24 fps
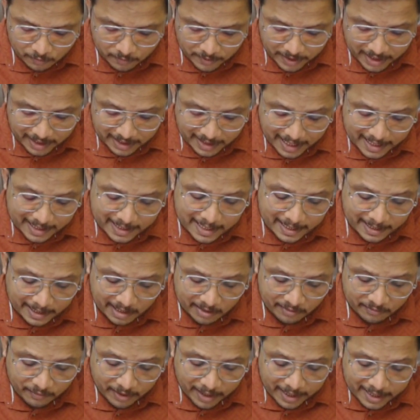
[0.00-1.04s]
we can
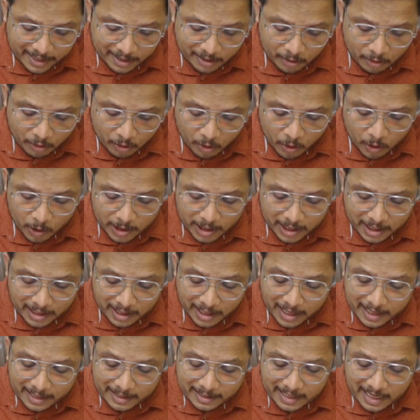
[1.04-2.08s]
identify order
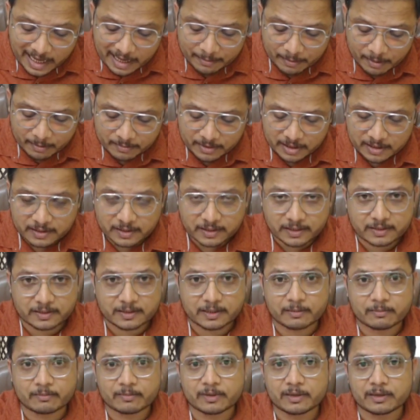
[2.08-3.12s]
and type of the
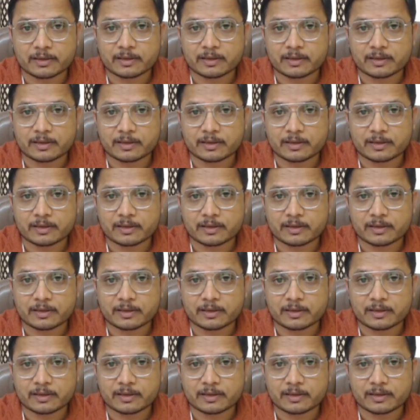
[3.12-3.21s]
system.